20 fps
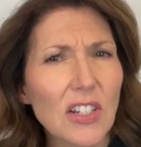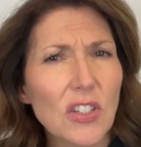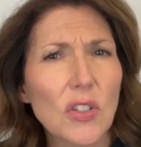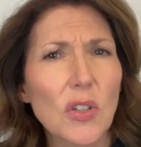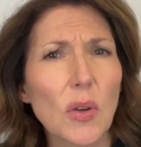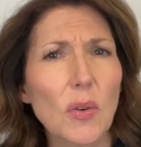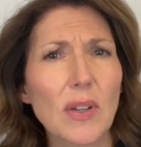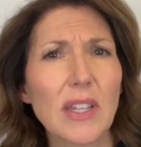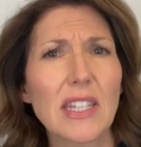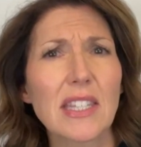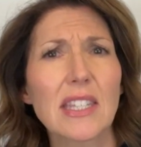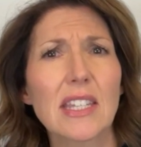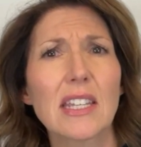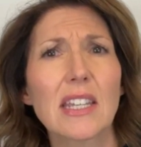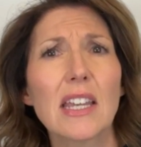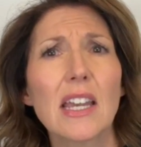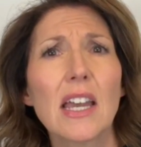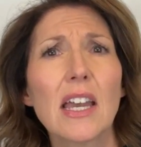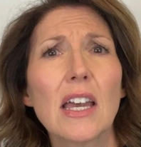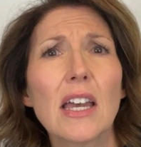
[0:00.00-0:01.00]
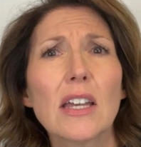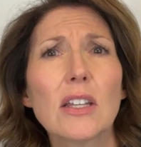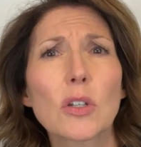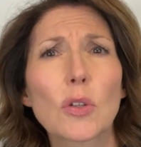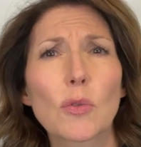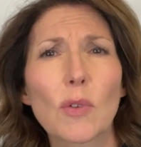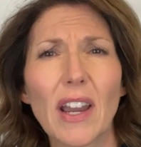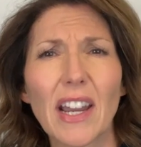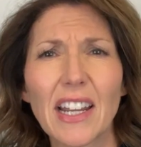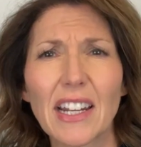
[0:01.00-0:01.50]
so easy
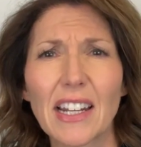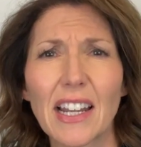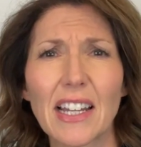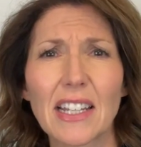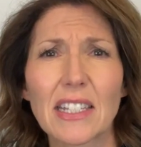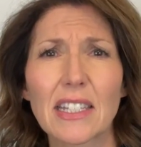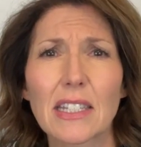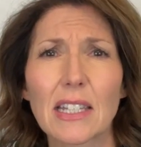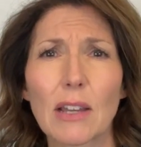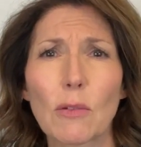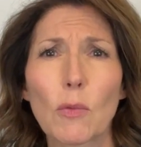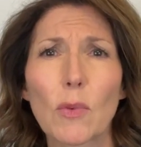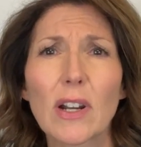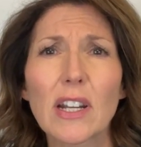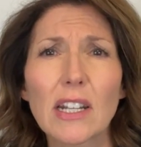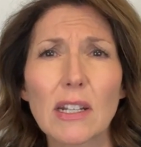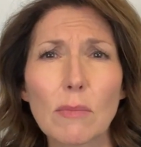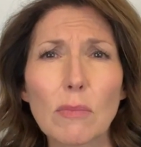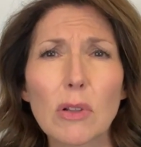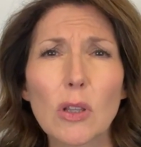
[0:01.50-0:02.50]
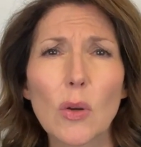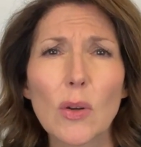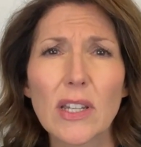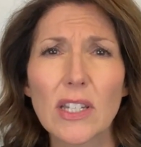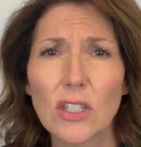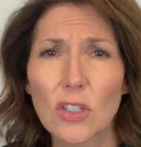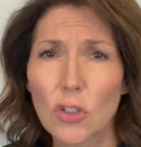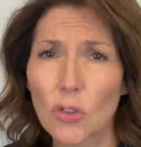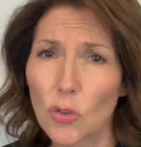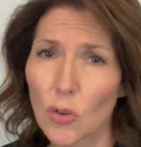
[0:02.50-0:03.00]
to recognize that what an employee
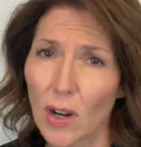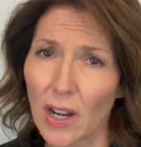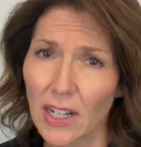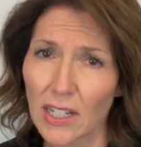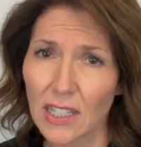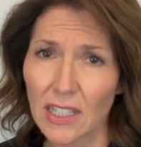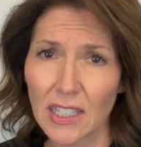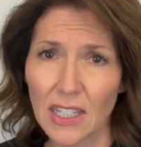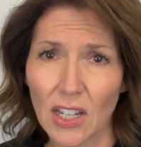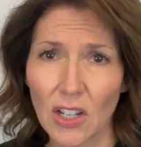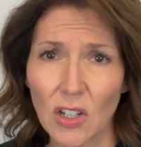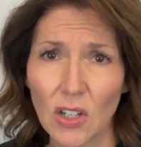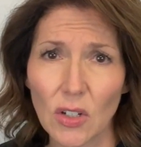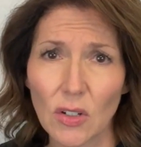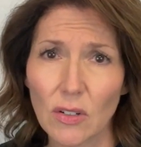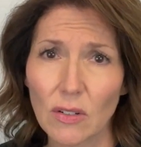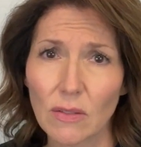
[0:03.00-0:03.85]
is trying to tell you,